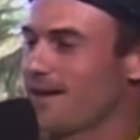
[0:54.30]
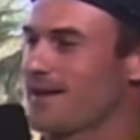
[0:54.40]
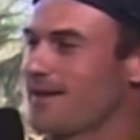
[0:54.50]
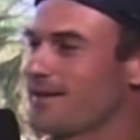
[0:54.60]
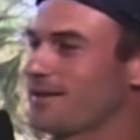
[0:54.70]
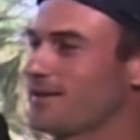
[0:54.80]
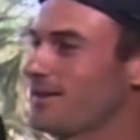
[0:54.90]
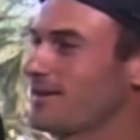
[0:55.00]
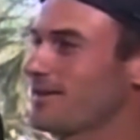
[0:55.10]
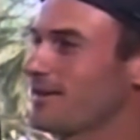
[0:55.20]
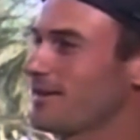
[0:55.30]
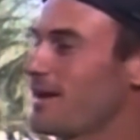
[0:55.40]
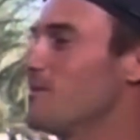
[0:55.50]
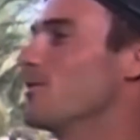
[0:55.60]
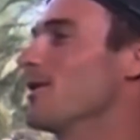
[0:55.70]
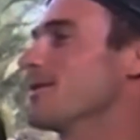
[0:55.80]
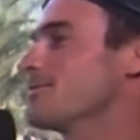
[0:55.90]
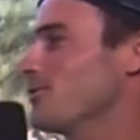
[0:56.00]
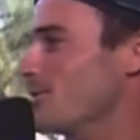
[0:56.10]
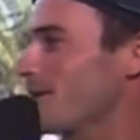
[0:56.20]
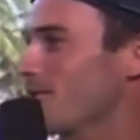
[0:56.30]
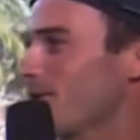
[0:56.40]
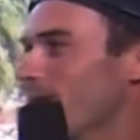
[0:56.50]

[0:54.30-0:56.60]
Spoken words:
And Edberg for my third